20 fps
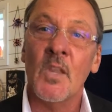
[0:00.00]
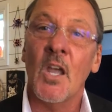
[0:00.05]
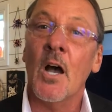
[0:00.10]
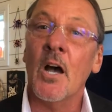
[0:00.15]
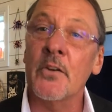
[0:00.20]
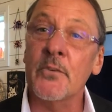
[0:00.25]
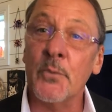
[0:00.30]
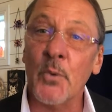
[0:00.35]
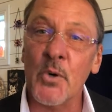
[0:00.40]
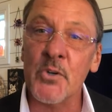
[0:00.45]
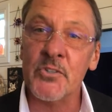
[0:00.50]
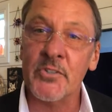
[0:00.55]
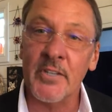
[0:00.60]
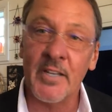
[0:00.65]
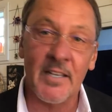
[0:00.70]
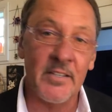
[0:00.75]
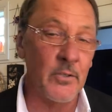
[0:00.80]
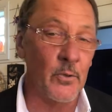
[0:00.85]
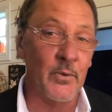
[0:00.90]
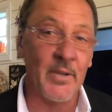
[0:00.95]
Unfortunately,
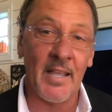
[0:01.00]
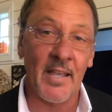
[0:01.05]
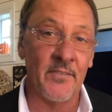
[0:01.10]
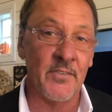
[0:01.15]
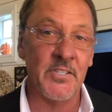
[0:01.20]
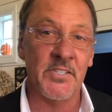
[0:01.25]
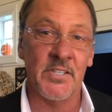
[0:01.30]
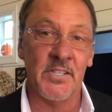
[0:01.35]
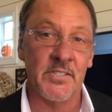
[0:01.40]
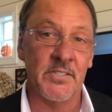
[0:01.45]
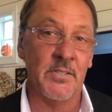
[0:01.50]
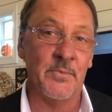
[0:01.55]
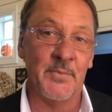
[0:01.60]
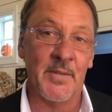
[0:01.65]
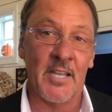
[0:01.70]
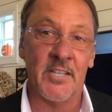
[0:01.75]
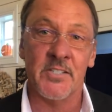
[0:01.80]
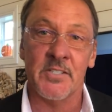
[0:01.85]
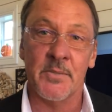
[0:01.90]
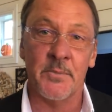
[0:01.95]
I don't have a system
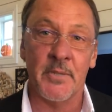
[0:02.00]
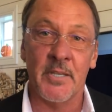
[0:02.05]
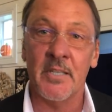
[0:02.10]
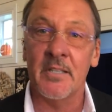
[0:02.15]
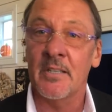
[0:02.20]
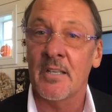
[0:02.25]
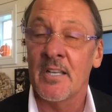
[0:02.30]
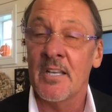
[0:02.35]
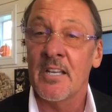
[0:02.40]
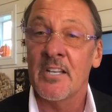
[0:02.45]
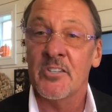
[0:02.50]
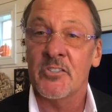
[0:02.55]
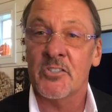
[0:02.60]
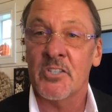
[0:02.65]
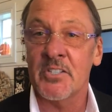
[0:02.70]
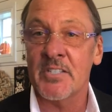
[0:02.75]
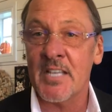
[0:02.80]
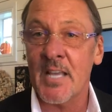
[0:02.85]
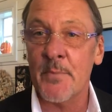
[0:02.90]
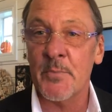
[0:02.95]
next to me to
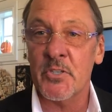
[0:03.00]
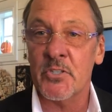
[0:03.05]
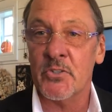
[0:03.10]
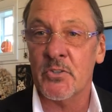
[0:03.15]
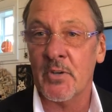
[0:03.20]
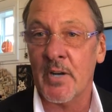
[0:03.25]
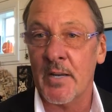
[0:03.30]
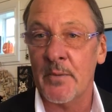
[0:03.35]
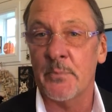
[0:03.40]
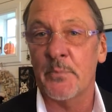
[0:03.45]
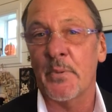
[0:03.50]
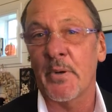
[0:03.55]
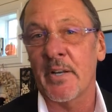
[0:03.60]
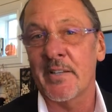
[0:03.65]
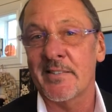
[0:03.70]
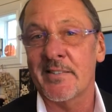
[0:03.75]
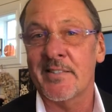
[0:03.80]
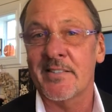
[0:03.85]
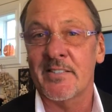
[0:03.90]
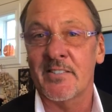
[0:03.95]
demonstrate,
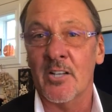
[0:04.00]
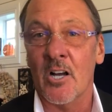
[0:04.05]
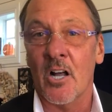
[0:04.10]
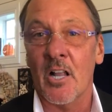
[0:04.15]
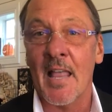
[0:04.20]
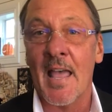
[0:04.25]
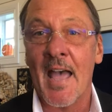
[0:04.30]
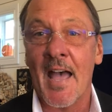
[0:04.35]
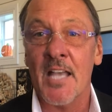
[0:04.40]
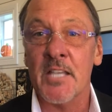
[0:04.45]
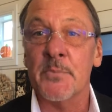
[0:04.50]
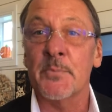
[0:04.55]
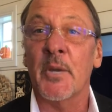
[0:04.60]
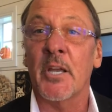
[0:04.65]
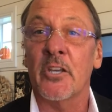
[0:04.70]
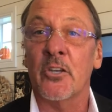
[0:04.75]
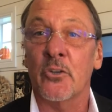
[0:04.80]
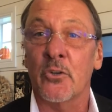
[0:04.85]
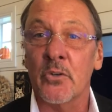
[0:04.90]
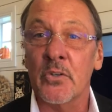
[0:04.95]
but I'll ask my
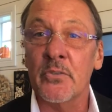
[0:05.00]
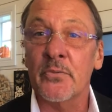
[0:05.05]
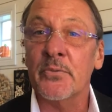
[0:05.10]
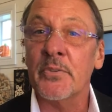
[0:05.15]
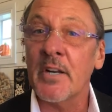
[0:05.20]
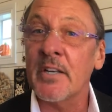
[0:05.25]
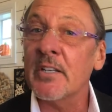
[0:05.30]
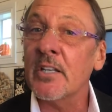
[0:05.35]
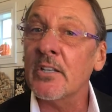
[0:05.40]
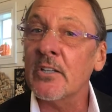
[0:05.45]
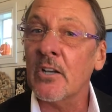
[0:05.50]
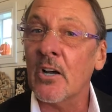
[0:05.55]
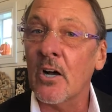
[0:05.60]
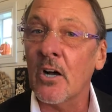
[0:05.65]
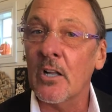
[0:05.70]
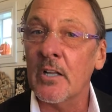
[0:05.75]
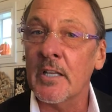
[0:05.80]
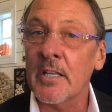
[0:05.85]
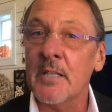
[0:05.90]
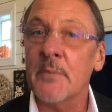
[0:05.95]
good friend and
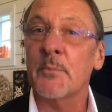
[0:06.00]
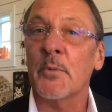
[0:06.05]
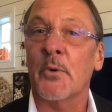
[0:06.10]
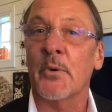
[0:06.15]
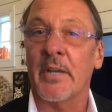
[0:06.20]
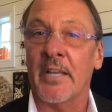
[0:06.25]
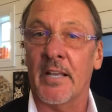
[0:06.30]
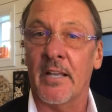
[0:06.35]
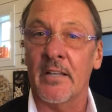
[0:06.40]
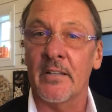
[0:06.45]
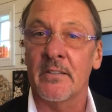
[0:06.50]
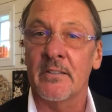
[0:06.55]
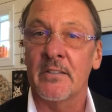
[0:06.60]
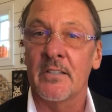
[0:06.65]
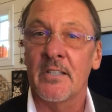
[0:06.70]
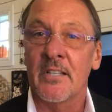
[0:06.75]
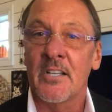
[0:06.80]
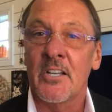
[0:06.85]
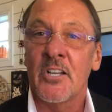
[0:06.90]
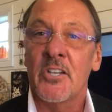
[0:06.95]
colleague, Maria,
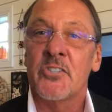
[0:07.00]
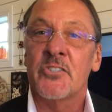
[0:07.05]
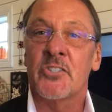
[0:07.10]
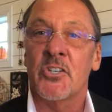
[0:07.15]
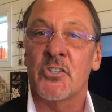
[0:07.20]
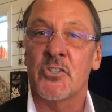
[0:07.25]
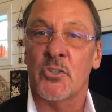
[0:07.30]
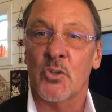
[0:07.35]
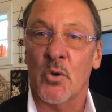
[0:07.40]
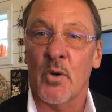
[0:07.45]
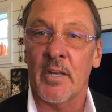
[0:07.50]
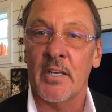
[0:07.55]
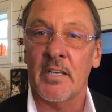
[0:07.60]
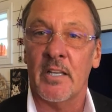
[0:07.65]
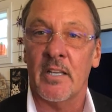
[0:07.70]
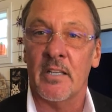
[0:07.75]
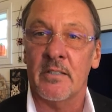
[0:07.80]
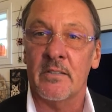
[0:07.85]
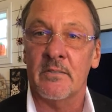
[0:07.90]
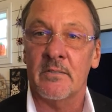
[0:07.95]
to join
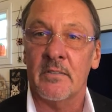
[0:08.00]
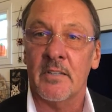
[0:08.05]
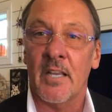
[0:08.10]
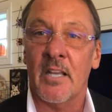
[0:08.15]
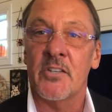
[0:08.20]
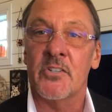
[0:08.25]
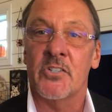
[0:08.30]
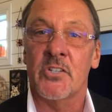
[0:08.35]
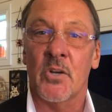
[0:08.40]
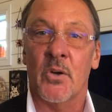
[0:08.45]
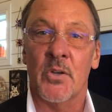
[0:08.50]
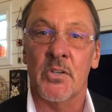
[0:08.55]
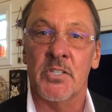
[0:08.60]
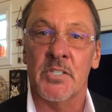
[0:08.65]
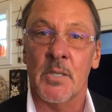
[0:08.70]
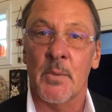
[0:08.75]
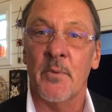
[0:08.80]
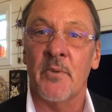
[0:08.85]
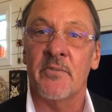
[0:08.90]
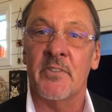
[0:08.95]
in and show us
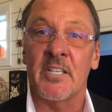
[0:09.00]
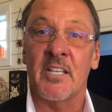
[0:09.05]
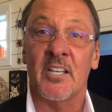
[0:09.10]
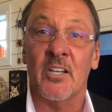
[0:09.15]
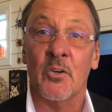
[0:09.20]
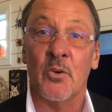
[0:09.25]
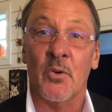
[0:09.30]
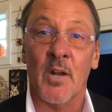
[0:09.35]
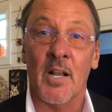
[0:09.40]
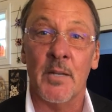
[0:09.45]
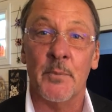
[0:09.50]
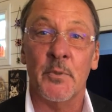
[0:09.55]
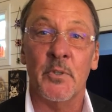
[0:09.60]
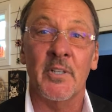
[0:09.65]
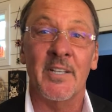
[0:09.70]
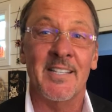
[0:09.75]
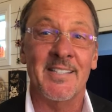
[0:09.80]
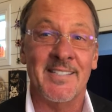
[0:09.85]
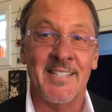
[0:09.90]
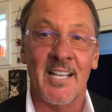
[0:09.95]
some of the incredible
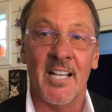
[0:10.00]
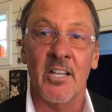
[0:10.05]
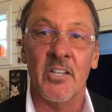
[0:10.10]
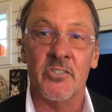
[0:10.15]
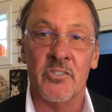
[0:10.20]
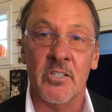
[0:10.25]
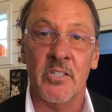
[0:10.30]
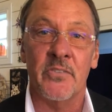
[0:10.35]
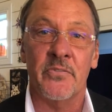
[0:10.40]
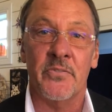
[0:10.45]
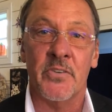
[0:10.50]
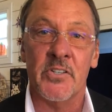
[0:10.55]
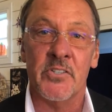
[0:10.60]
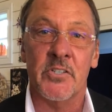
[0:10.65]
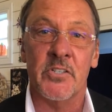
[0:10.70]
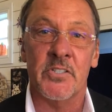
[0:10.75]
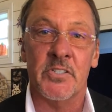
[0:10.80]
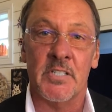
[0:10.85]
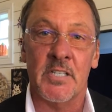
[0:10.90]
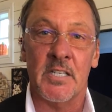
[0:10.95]
intelligent
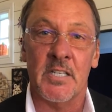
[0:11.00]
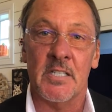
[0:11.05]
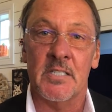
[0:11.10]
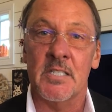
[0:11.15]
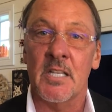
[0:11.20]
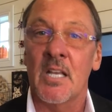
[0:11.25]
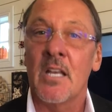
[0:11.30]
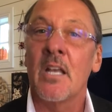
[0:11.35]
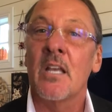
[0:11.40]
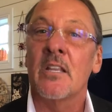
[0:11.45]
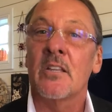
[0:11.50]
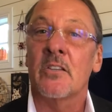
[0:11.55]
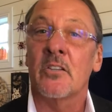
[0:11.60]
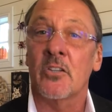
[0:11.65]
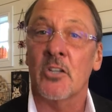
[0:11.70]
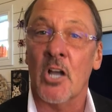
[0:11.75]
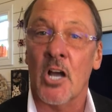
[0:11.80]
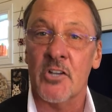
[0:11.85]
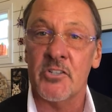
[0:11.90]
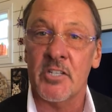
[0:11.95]
efficiencies the
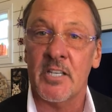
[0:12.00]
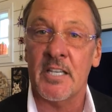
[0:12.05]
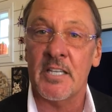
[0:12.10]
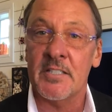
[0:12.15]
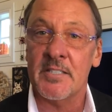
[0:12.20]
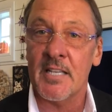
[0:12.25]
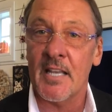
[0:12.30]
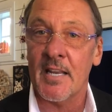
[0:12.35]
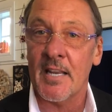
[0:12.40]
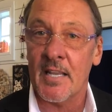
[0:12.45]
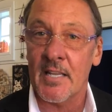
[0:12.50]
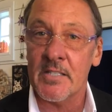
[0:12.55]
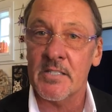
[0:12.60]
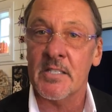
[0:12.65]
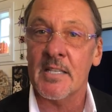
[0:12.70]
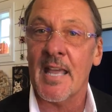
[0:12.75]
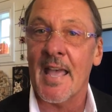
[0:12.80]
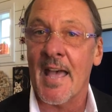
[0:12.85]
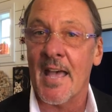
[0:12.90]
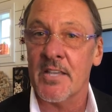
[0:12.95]
LOGIQ E10S
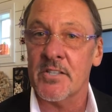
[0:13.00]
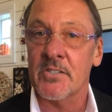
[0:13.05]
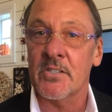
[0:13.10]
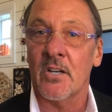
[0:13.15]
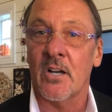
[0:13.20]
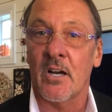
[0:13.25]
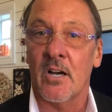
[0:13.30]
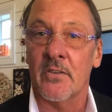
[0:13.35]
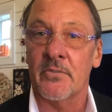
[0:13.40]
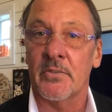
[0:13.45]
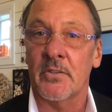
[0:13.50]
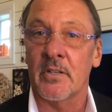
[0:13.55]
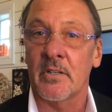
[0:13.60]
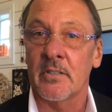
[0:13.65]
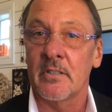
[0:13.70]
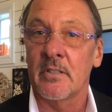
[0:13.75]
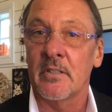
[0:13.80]
has to offer.